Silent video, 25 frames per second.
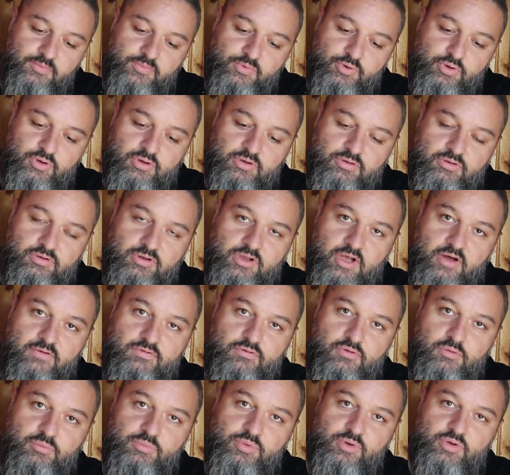your
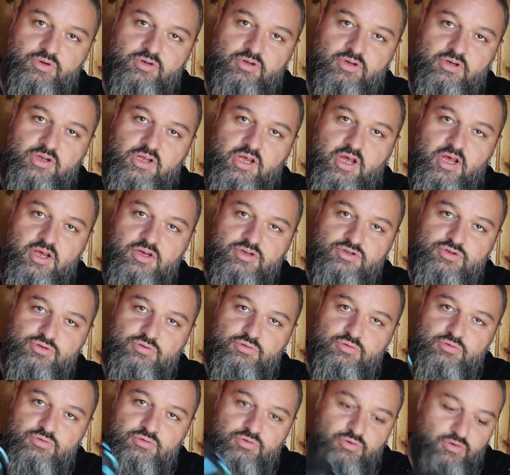dive computer case
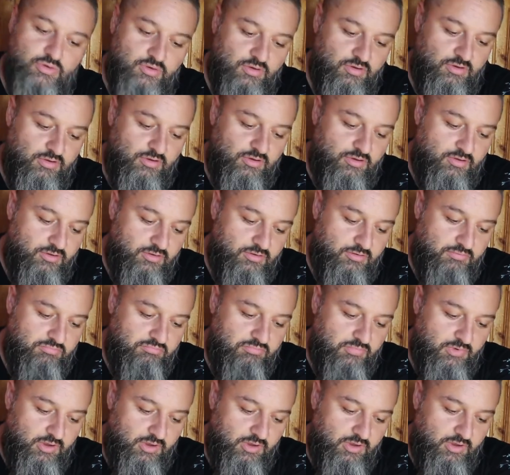to your